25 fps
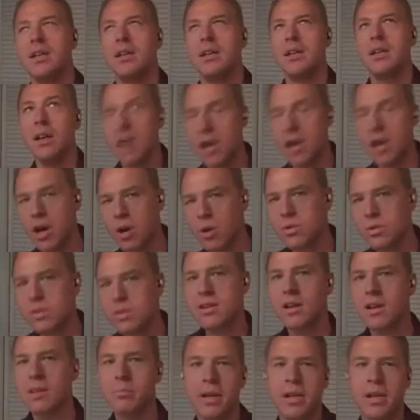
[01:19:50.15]
No,
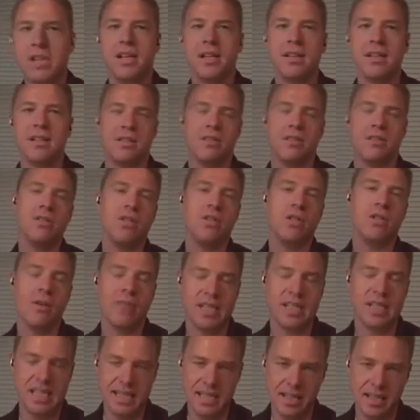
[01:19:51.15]
start pitching as soon as you have an
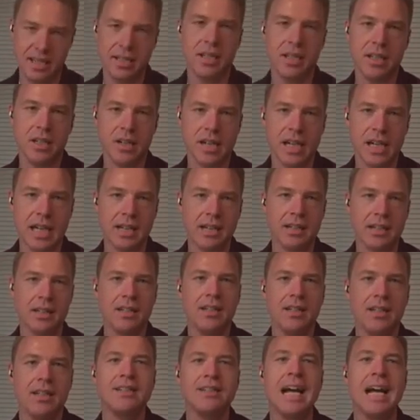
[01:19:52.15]
idea in your head.
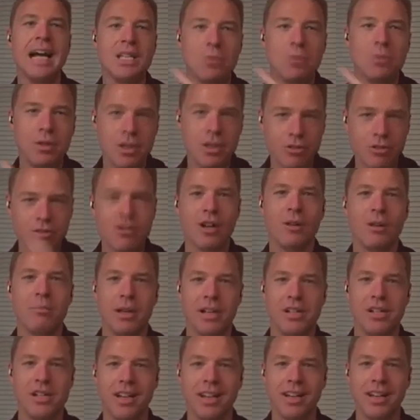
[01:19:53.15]
That's when you start
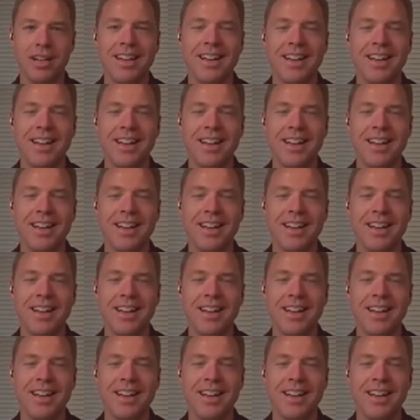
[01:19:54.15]
pitching.